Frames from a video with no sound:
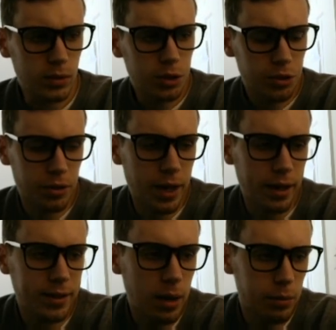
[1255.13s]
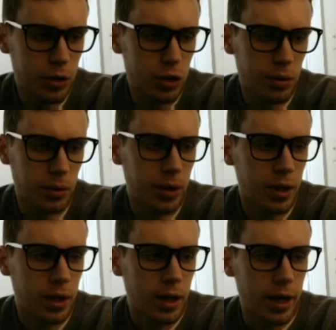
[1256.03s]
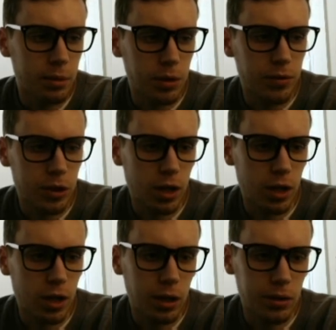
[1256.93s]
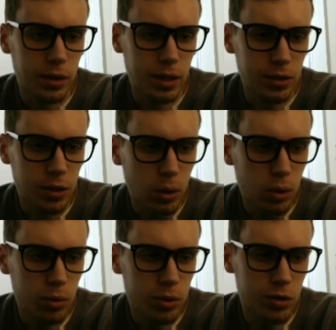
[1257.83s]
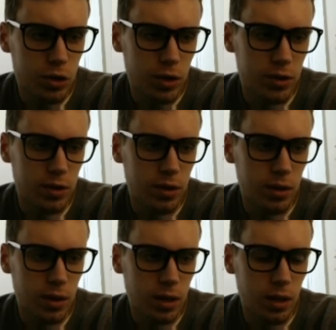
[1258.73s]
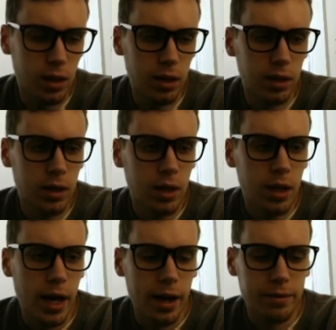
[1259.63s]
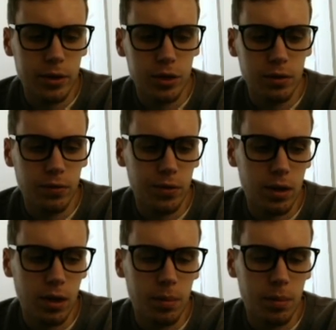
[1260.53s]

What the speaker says: so they're not on top of each other. And then we finish it off calculating the total, which is just the average of the